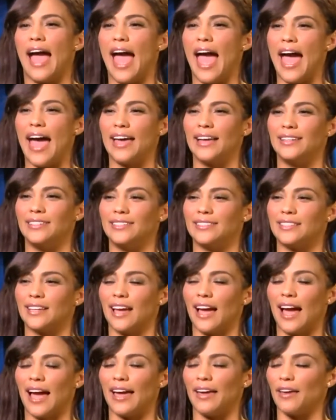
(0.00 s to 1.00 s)
and
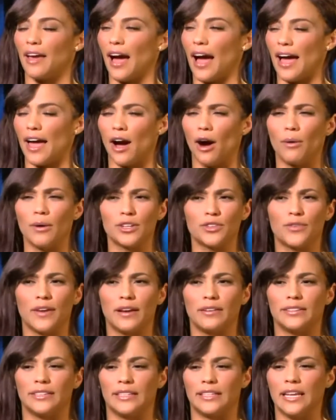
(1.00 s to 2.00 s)
I, I always
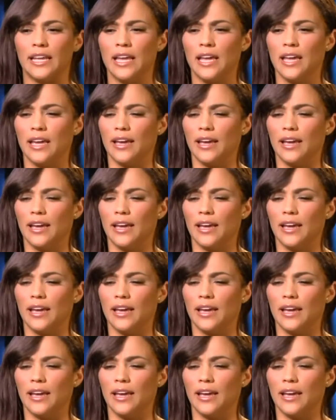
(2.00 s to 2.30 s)
found it